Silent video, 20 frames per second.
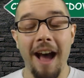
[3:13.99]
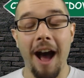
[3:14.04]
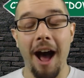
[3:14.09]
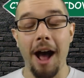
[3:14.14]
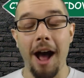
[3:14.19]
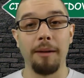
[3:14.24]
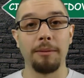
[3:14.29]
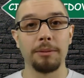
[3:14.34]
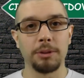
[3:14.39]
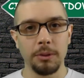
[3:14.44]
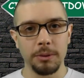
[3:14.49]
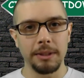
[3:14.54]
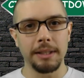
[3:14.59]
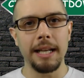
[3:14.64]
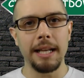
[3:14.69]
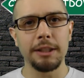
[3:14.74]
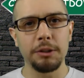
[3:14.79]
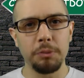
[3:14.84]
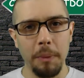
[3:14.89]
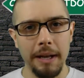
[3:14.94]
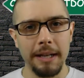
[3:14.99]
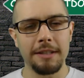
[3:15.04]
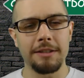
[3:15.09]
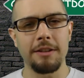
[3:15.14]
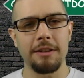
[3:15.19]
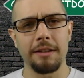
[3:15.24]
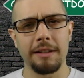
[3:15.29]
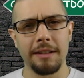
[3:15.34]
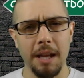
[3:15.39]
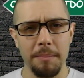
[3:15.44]
So it was a nice way to
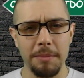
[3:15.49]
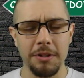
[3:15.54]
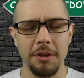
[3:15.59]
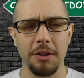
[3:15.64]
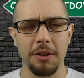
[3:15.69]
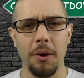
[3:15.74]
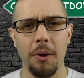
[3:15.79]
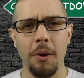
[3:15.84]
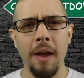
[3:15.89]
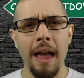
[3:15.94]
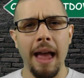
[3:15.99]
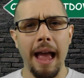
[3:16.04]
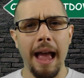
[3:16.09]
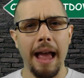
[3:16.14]
start the episode, though.